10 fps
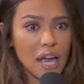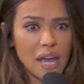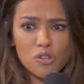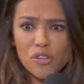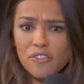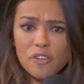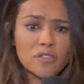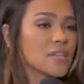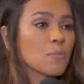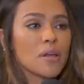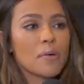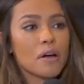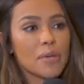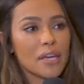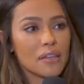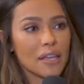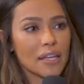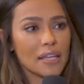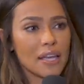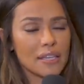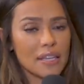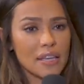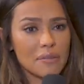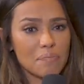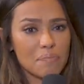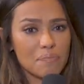And I'm sure he feels the same way about me. Like it, it, it,